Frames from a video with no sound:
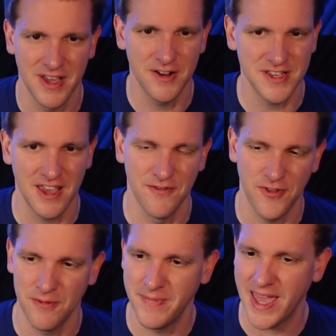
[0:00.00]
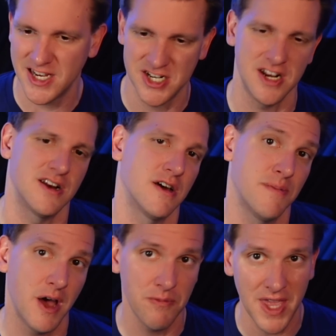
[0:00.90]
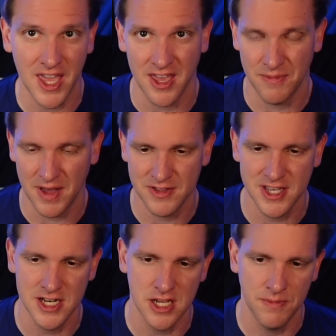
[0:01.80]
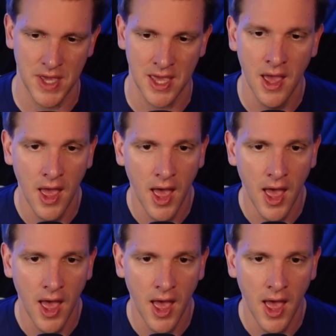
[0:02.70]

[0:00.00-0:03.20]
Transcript: here's information about me, about C G B.